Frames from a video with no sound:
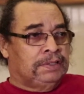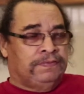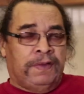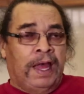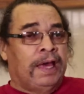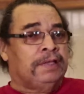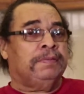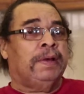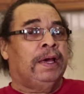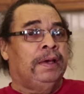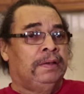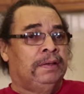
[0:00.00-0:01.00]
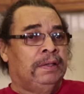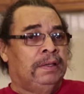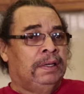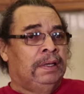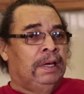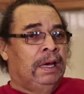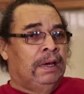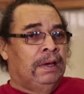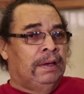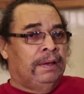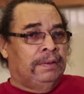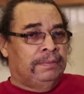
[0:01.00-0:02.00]
flies
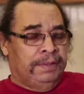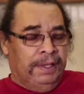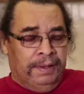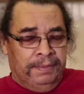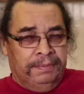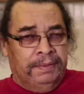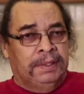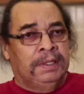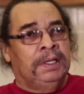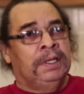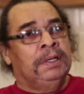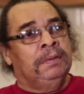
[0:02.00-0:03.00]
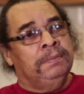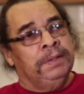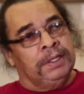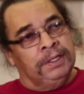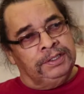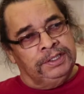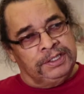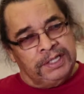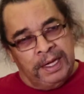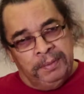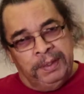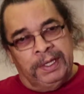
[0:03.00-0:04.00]
by, because you
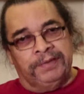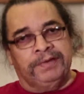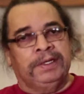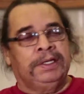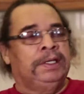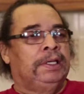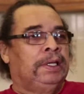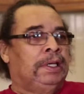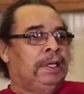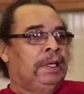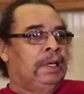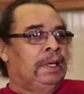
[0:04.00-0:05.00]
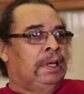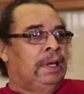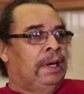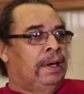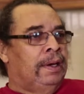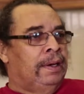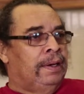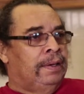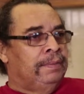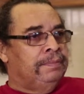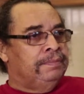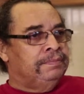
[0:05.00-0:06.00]
stay busy.
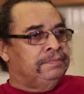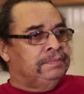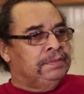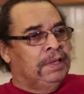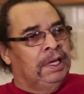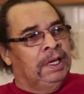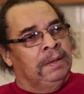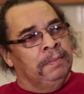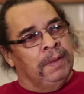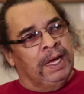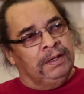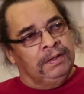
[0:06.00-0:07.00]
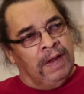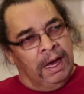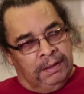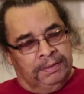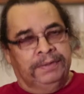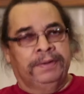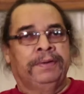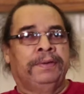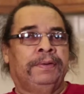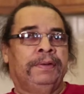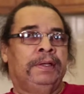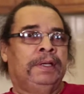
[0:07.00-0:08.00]
My
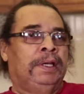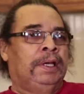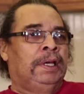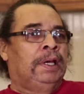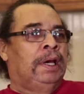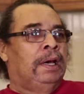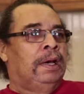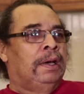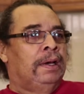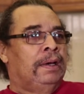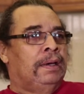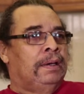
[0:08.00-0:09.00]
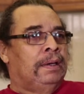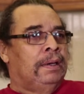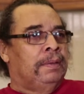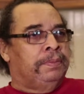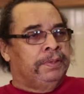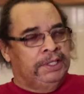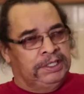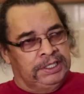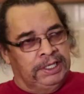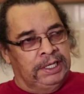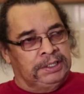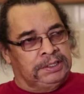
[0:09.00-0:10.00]
doctor
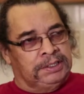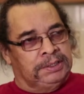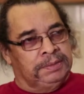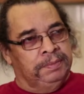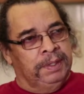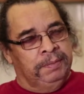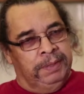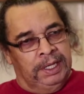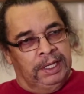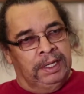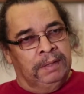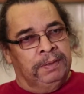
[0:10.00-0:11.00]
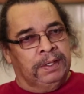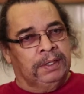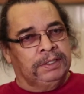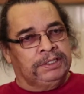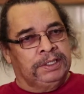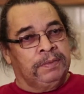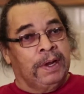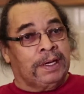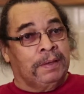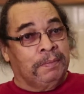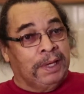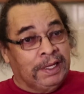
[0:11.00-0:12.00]
appreciates me being here because she
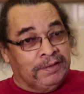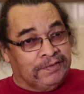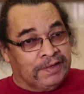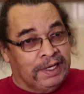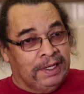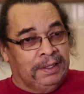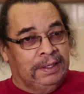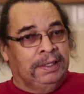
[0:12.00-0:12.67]
recommends it,